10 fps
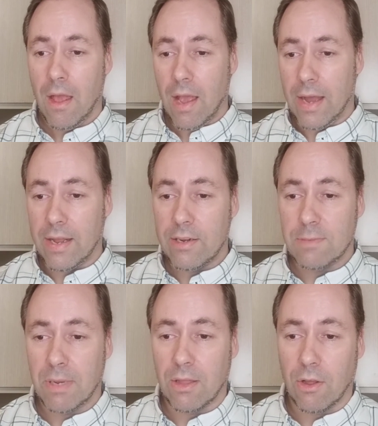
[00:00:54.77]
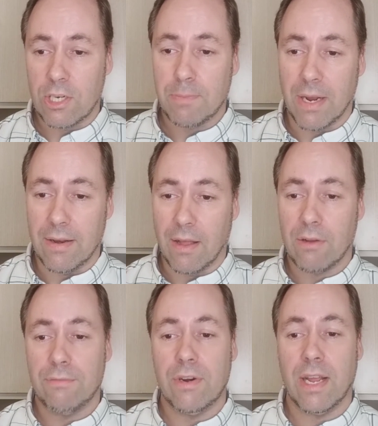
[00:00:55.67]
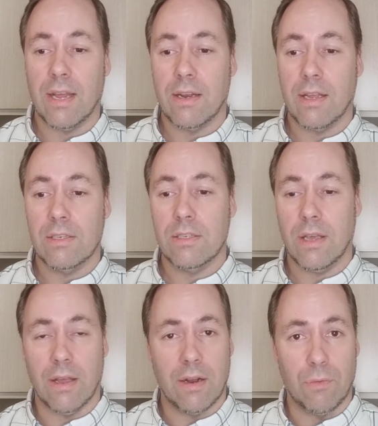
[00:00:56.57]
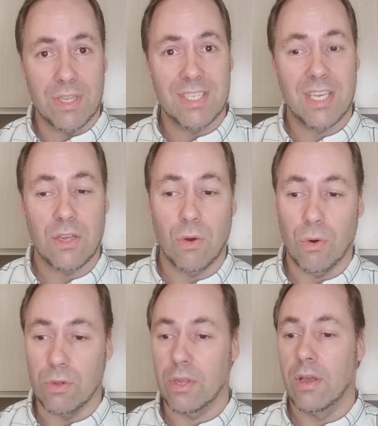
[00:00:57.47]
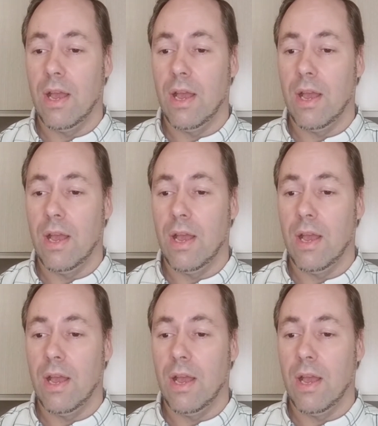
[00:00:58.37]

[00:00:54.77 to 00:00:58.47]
and it is being launched by Neller Fernandez and Arinze Gold,